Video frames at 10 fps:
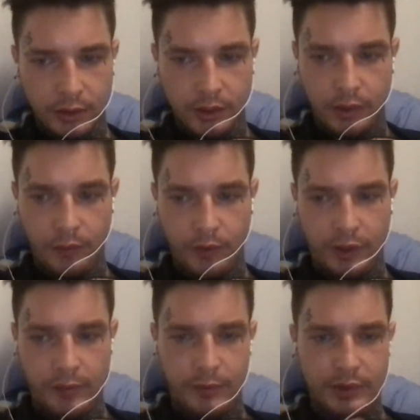And I want to
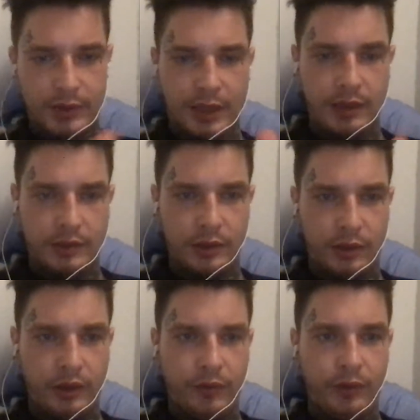keep this gang
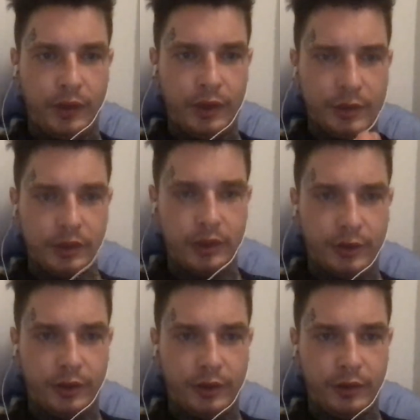stalking related,
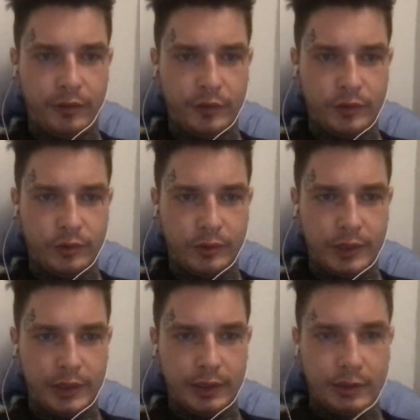targeted individual
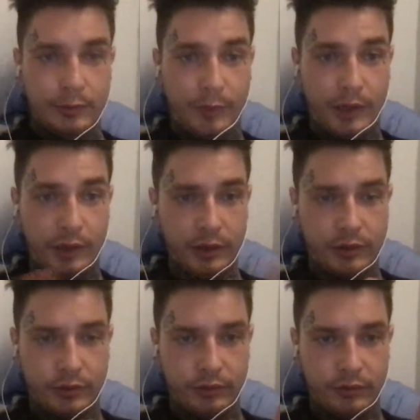related, mind
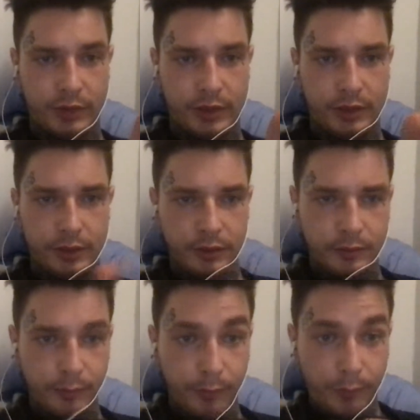control related.
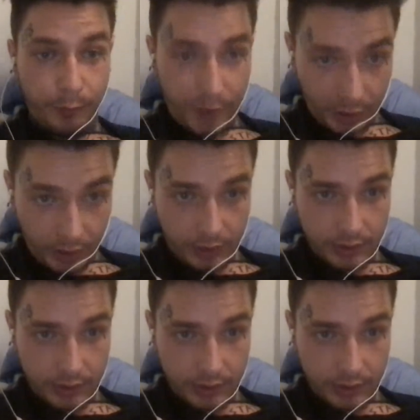But